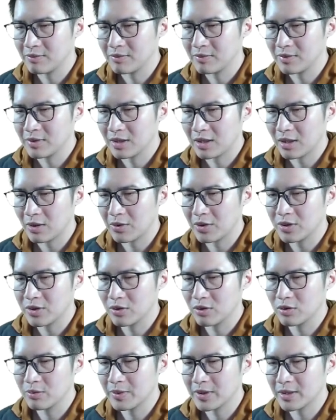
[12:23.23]
the
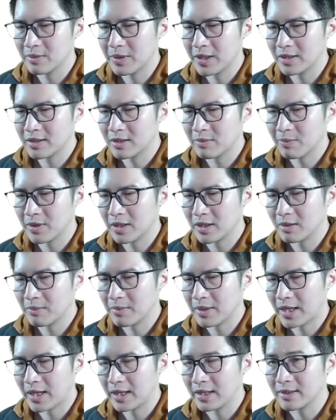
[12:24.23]
original loop is being split
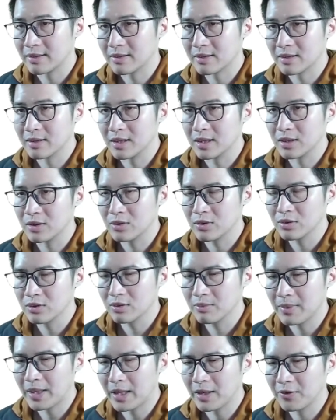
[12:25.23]
by 32
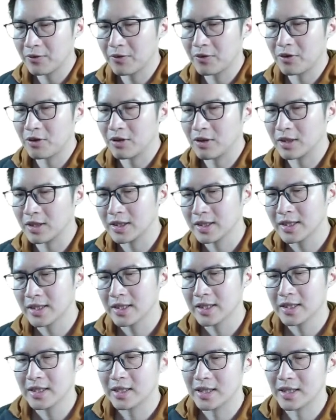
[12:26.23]
by 4
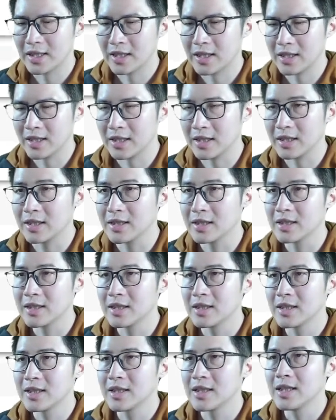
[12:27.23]
in here.
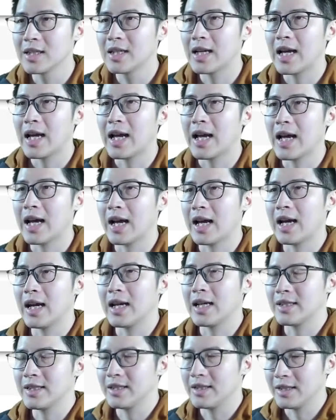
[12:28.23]

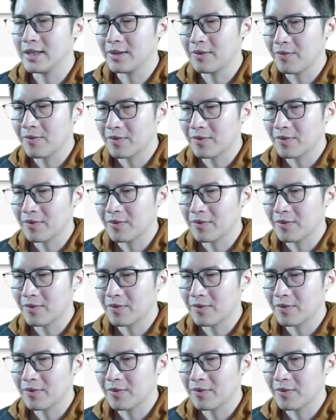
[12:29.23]
And